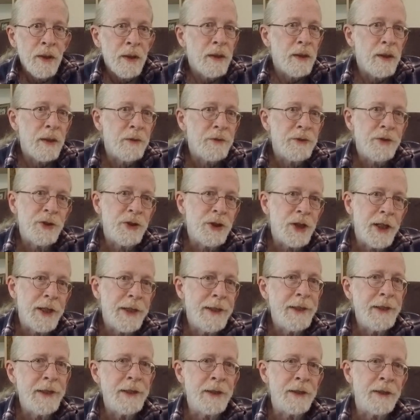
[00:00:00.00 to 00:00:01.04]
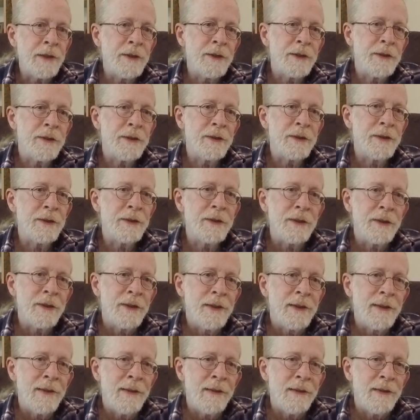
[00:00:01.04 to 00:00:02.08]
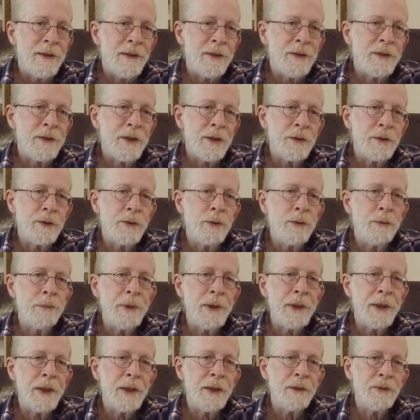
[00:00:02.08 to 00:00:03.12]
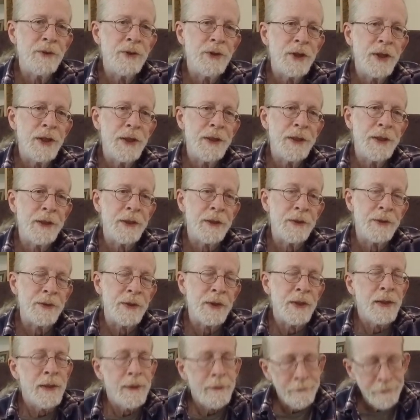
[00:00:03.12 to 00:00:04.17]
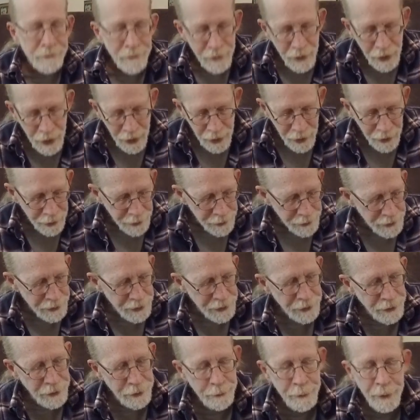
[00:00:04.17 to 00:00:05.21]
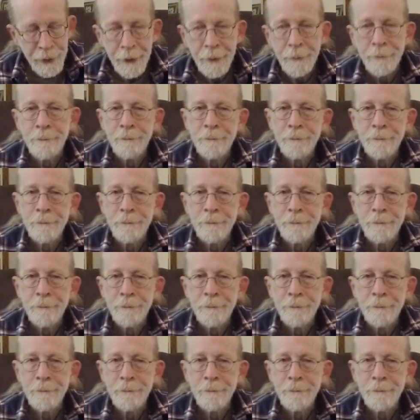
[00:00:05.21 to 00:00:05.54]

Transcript: of shininess, the essential meaning of shininess, and I let it dissipate.